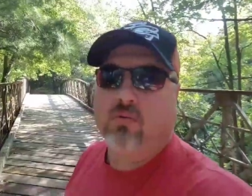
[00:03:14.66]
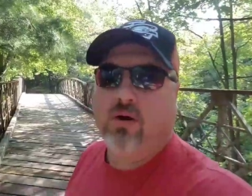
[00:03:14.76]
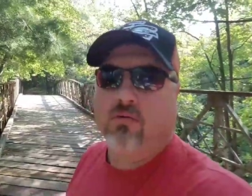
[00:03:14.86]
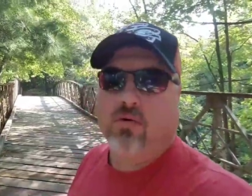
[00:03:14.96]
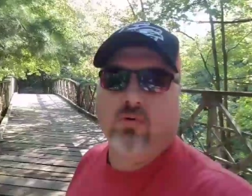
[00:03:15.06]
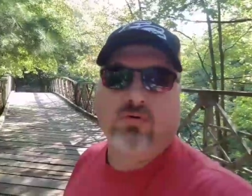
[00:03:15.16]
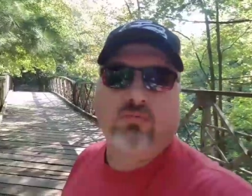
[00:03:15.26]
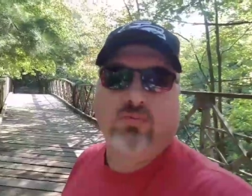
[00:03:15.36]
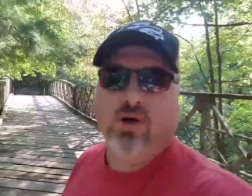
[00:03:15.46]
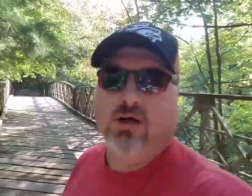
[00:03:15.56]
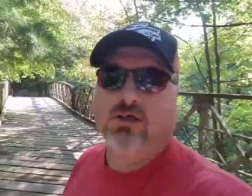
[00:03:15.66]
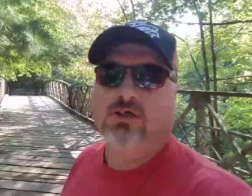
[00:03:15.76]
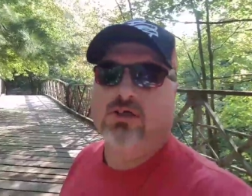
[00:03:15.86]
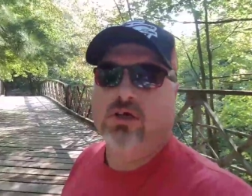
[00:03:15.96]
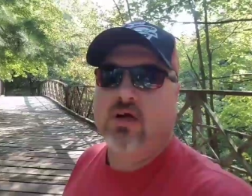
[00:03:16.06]
railroad
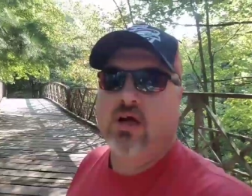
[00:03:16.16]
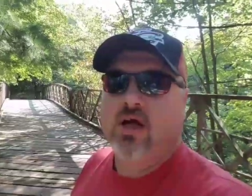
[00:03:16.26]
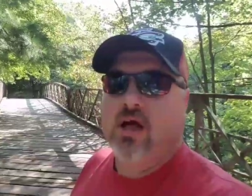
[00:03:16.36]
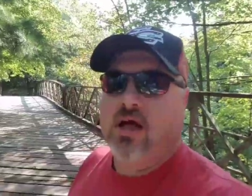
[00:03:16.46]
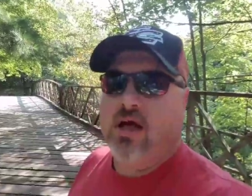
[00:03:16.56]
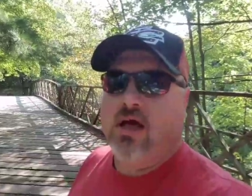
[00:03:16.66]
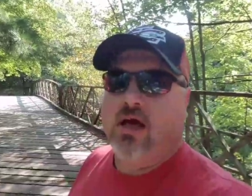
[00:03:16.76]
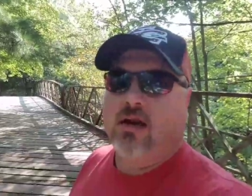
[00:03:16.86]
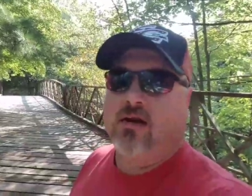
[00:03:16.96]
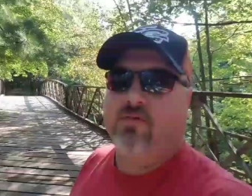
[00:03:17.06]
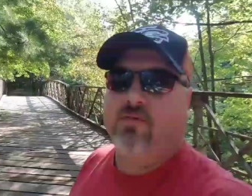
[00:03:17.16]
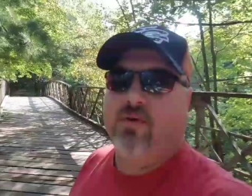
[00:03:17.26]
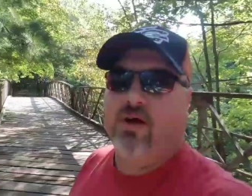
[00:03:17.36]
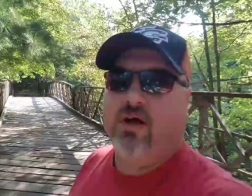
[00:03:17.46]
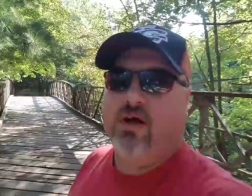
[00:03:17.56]
bridge, and if
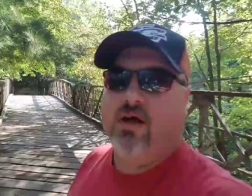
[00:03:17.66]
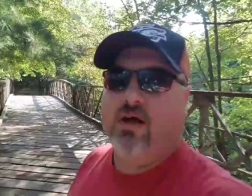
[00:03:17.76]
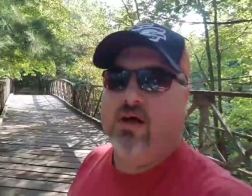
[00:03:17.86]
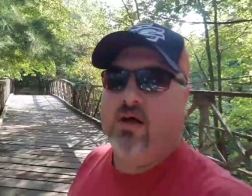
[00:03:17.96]
we